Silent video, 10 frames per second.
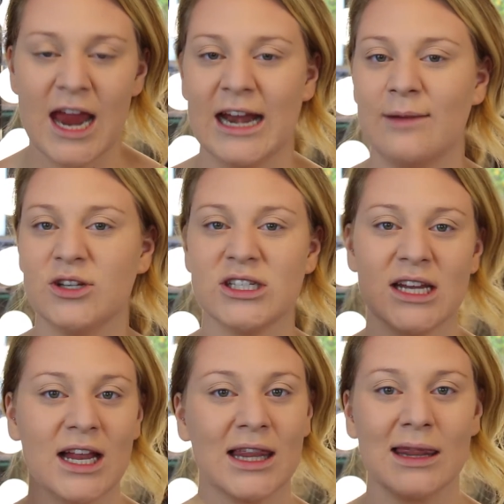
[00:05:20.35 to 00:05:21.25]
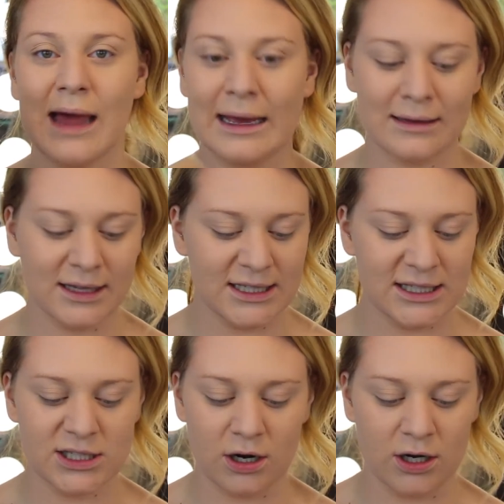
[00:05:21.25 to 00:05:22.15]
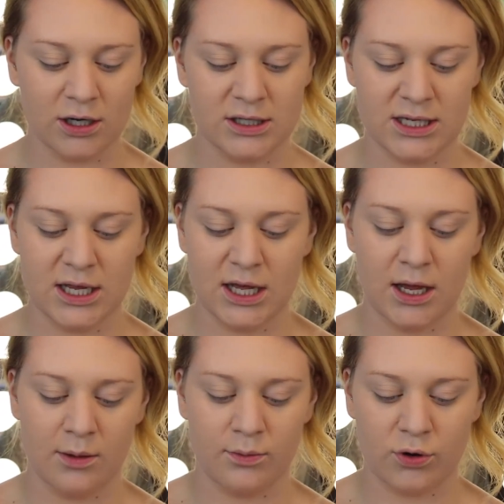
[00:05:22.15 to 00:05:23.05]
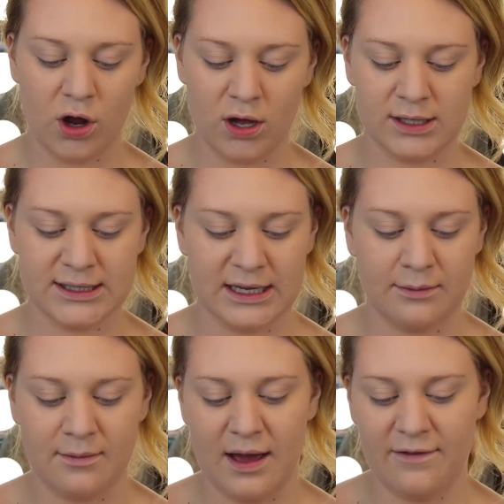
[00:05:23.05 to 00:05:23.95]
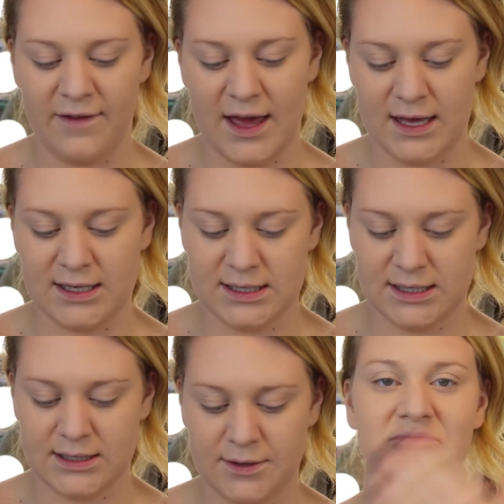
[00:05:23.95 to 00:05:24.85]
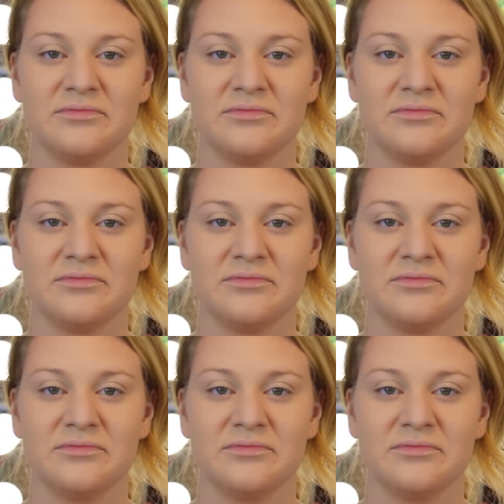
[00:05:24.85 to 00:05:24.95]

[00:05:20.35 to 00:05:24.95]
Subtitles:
and I'm just going to lightly start bronzing my face.